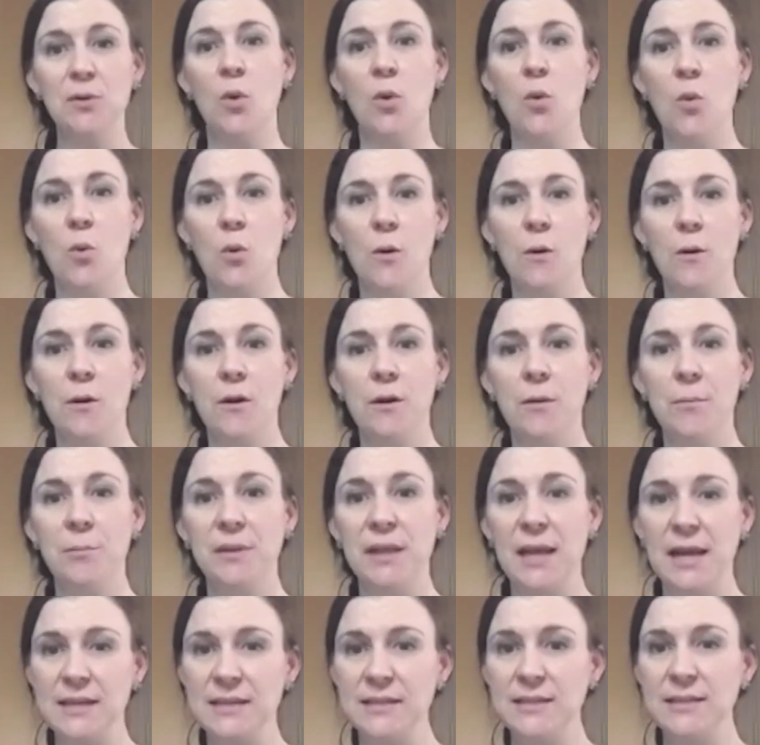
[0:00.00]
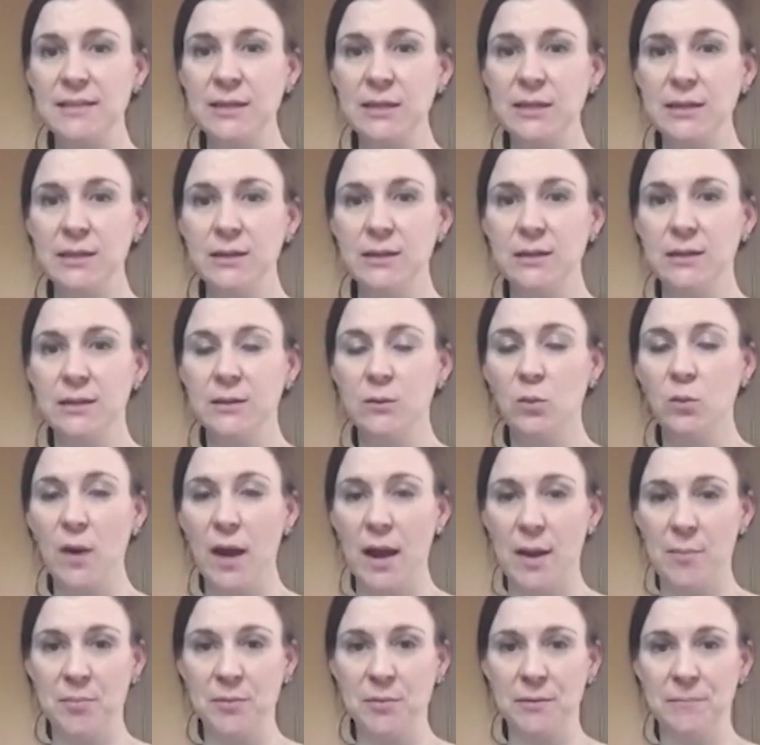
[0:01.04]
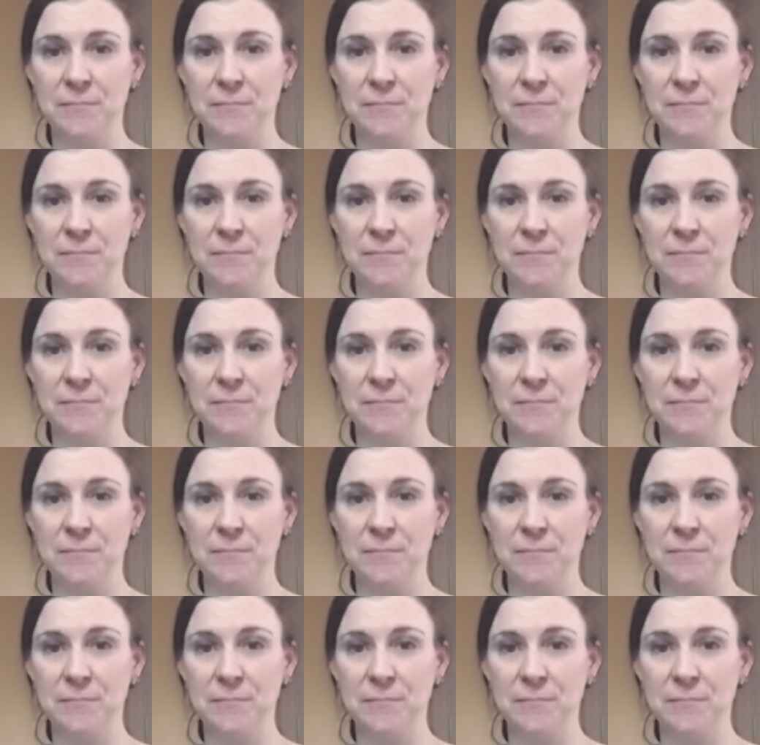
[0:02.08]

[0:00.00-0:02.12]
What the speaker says: or plastic wrap.